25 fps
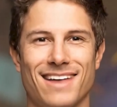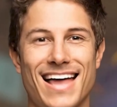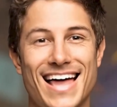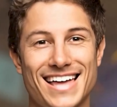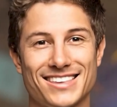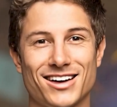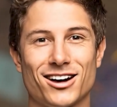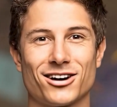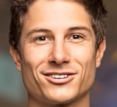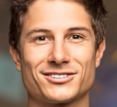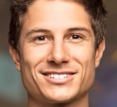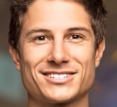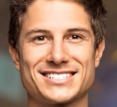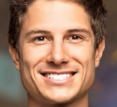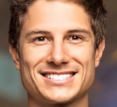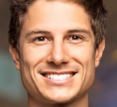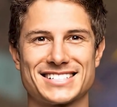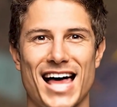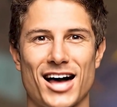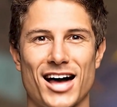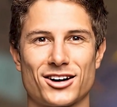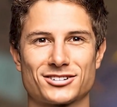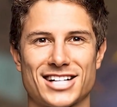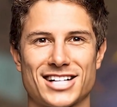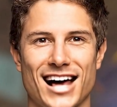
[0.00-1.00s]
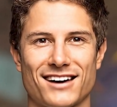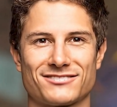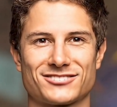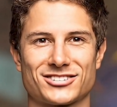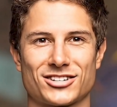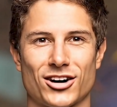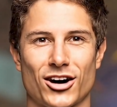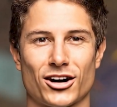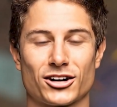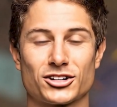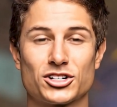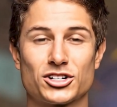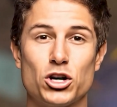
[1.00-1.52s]
Hey there, this is Lyle's
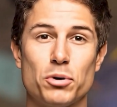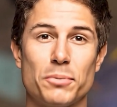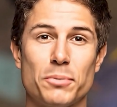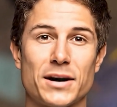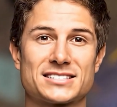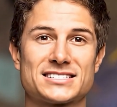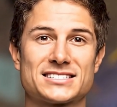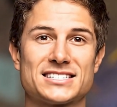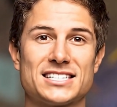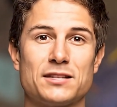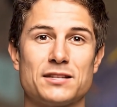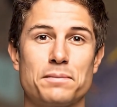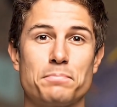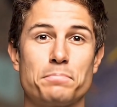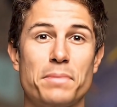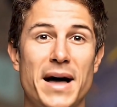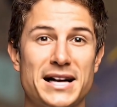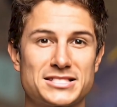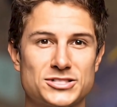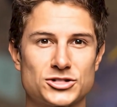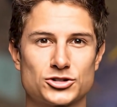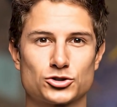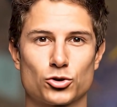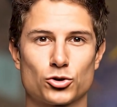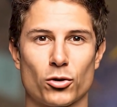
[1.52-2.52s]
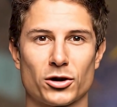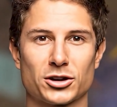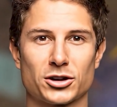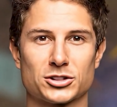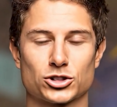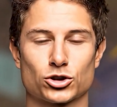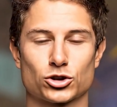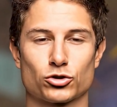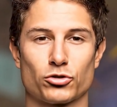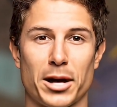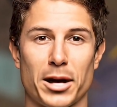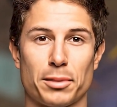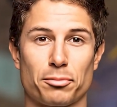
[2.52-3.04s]
Avatar. You're about to see the best tutorial
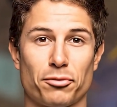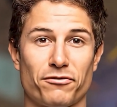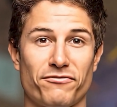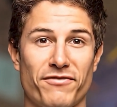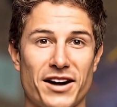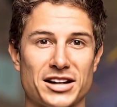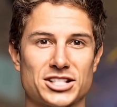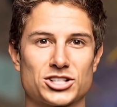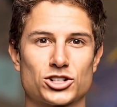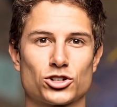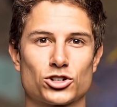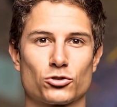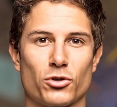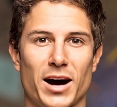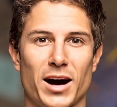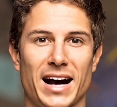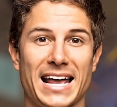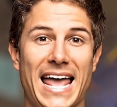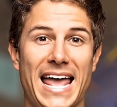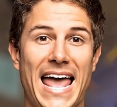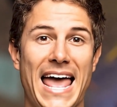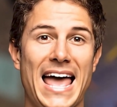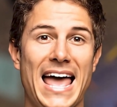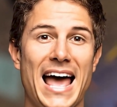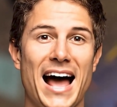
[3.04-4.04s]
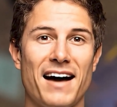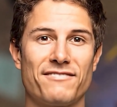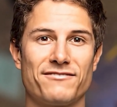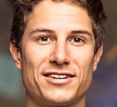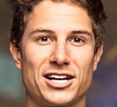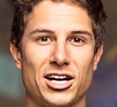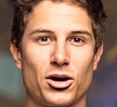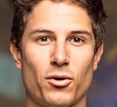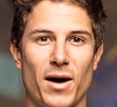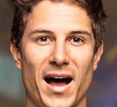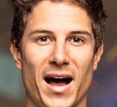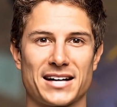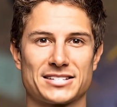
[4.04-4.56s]
to create professional grade AI
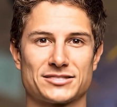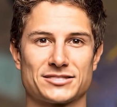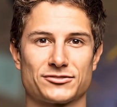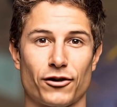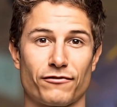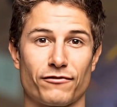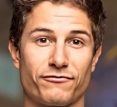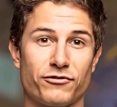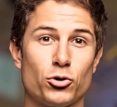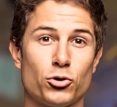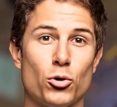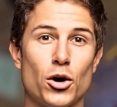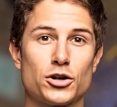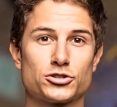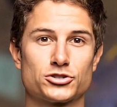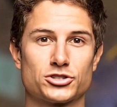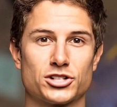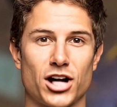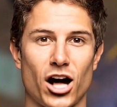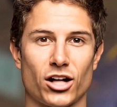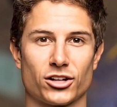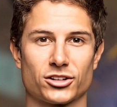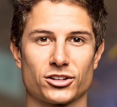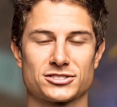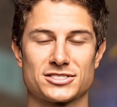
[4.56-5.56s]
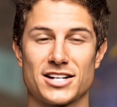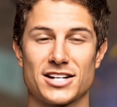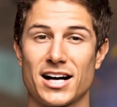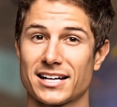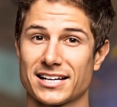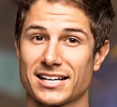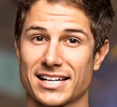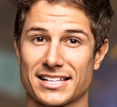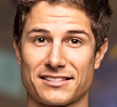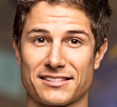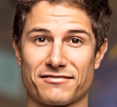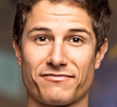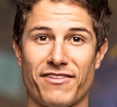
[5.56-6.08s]
video ads for a few hundred dollars,
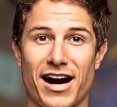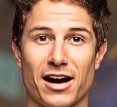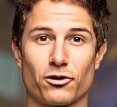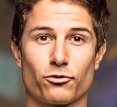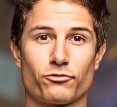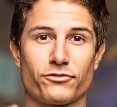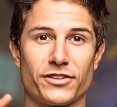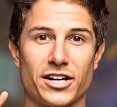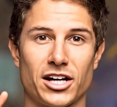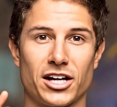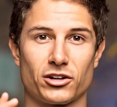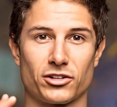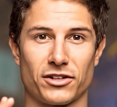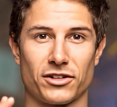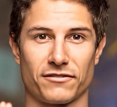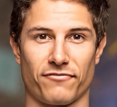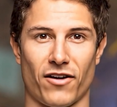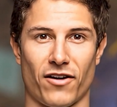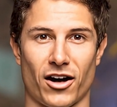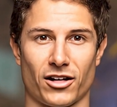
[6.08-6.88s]
like the viral video that